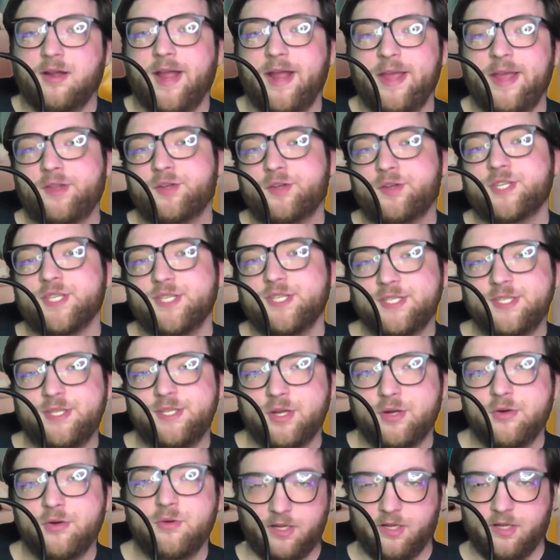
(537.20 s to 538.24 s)
there's this
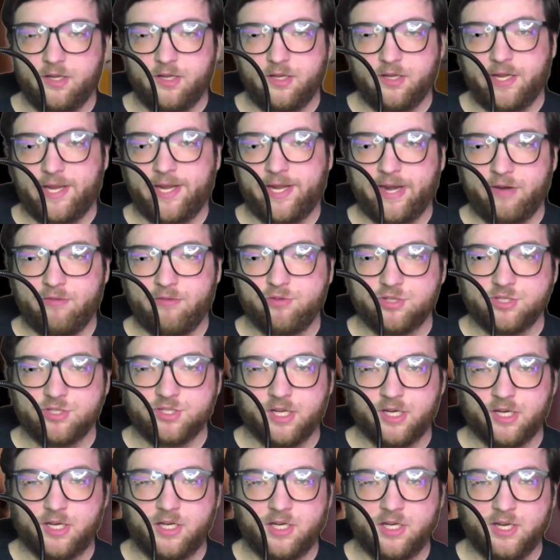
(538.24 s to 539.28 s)
dude who he kind of just
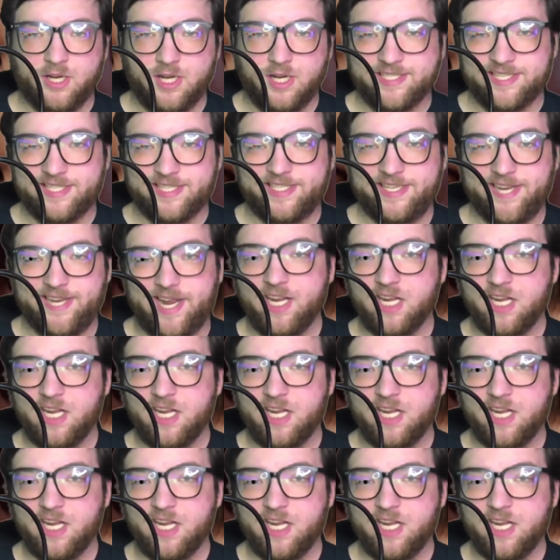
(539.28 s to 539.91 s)
like is a dick